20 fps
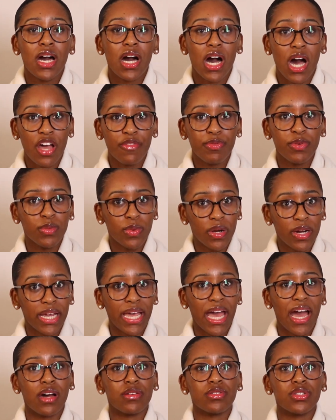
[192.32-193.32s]
I've been wearing
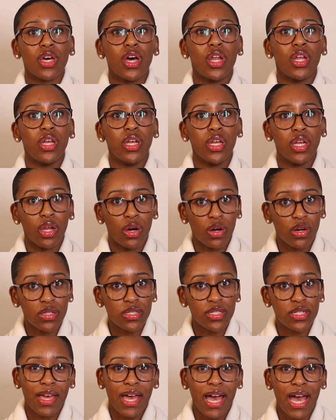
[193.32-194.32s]
it out a
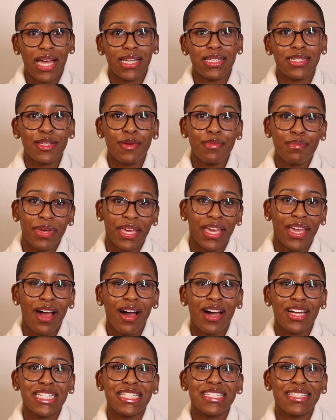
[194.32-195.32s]
lot. And to me,
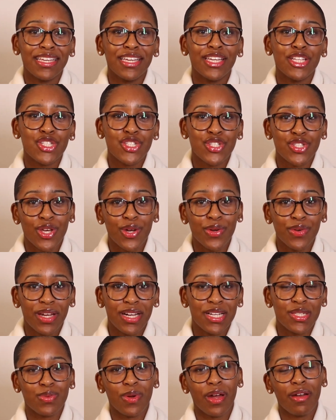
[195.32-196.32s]
I just think it's so
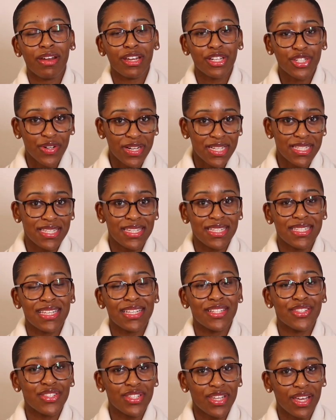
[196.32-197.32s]
nice wearing dresses
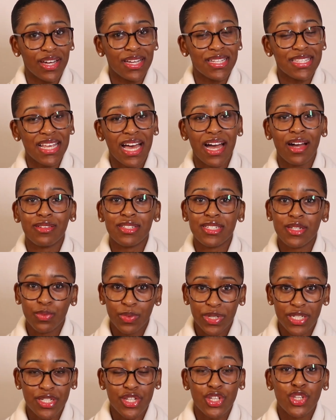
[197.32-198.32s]
and skirts out in
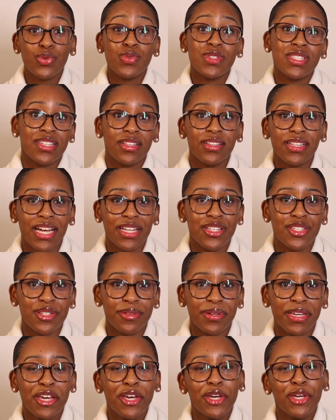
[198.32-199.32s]
winter. You still can do
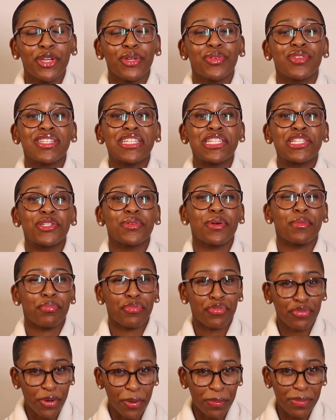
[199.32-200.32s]
it, you just need to do it
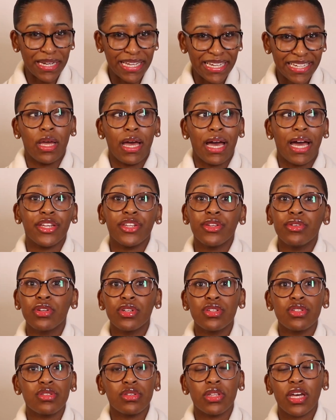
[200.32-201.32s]
properly. And you can
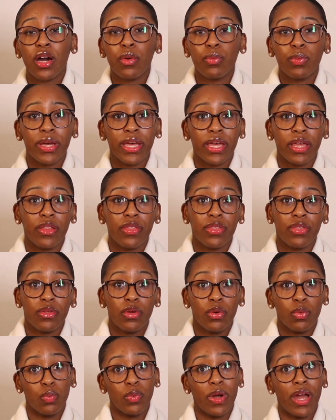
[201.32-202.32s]
do that with
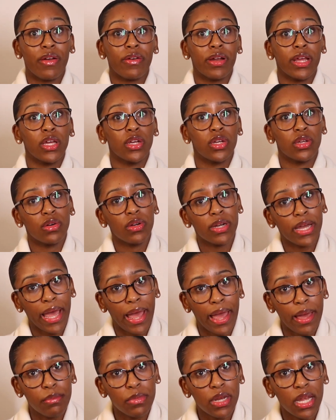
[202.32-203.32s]
wearing longer
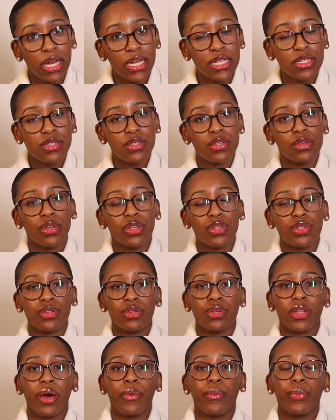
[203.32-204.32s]
hemlines, you can do
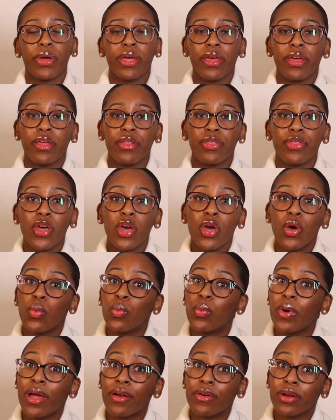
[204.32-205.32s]
that with
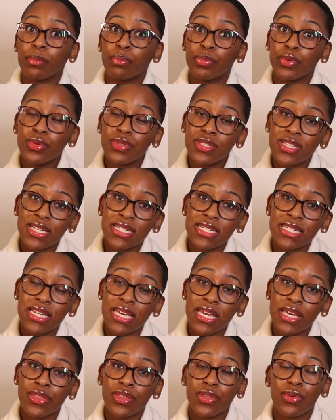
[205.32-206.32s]
wearing boots
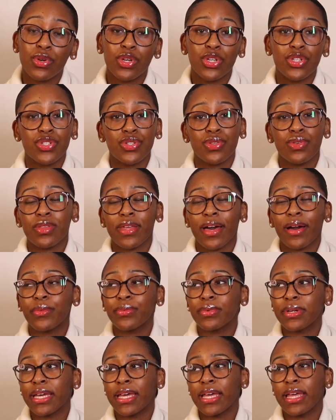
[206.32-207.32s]
underneath, you could do that
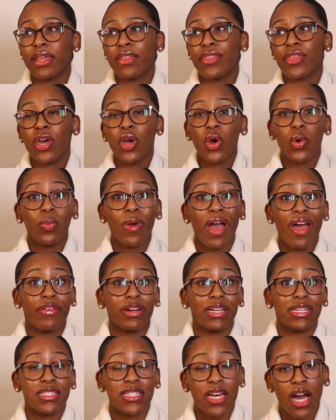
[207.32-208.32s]
with
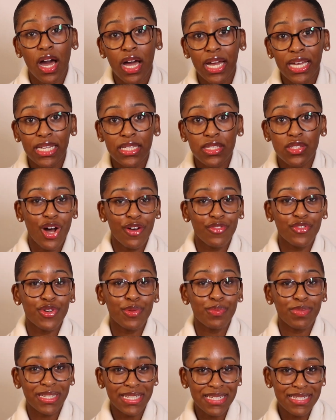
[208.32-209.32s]
wearing tights. After a
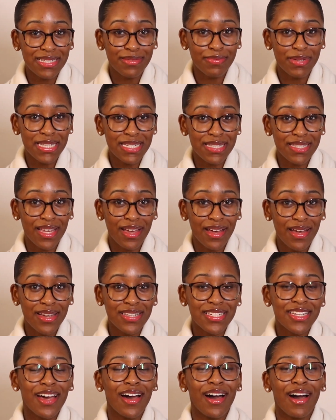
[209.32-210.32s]
pleated midi skirt,
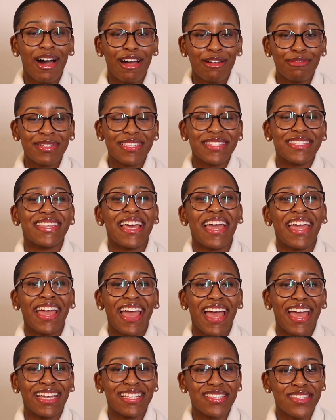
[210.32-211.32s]
I would say
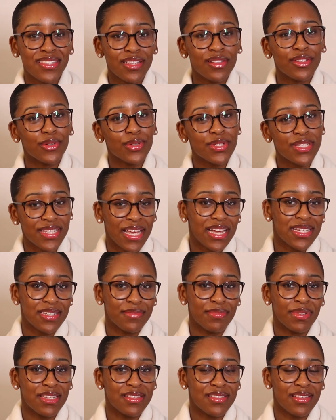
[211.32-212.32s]
a silk or satin
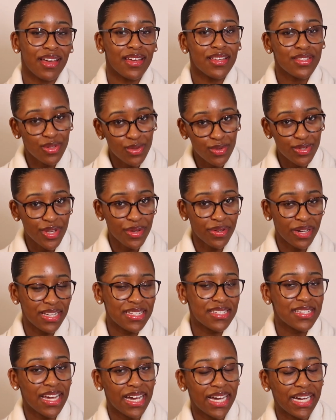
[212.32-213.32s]
midi skirt is also nice
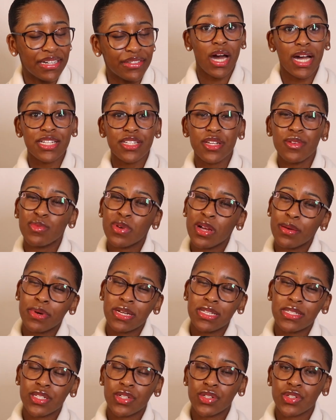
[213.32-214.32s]
to have. I don't wear my
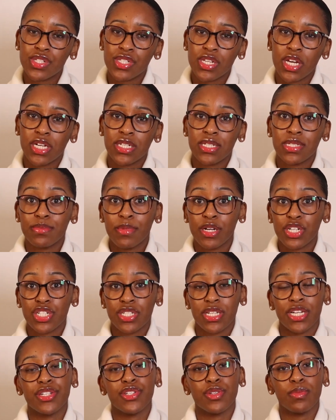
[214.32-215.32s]
silk skirt as much as
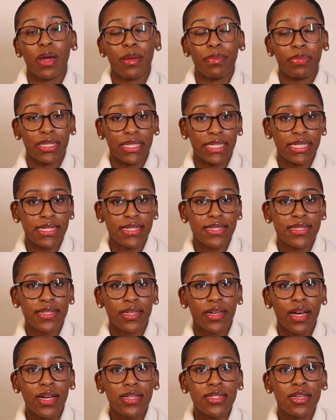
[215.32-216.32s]
I do my pleated
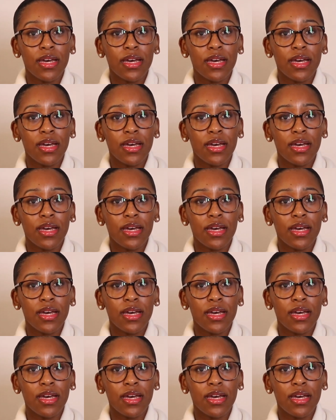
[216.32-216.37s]
skirt,